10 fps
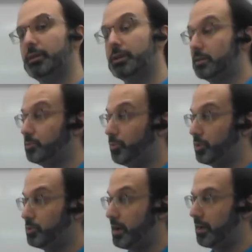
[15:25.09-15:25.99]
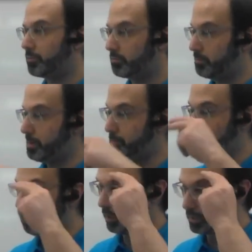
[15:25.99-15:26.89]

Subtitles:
And at this point you have to remember what